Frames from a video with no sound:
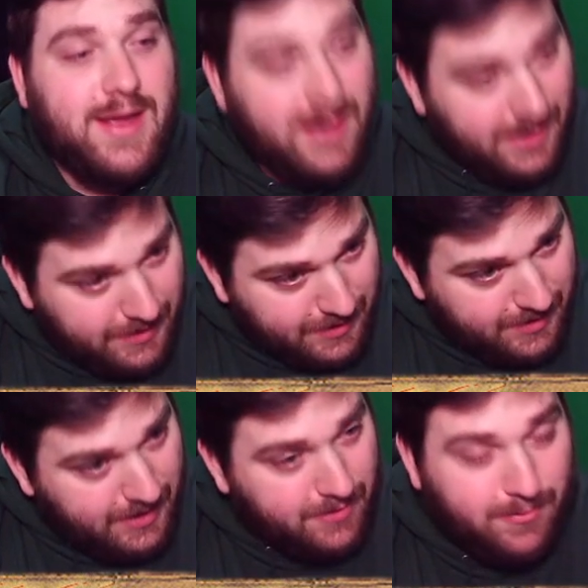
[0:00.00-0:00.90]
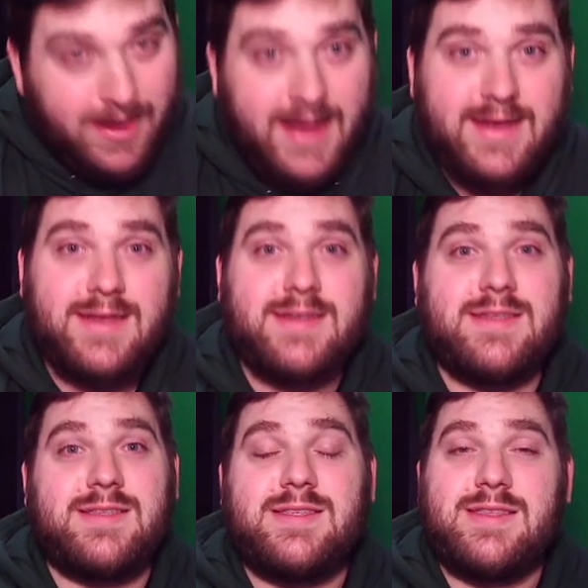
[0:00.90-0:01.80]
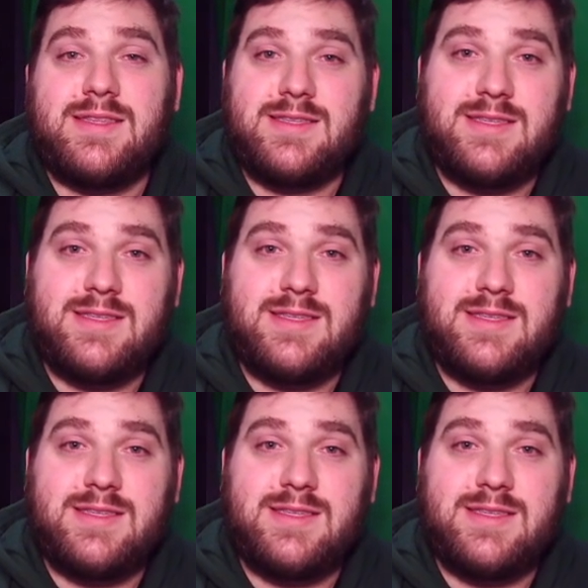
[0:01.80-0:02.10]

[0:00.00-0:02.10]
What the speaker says: and then ride into the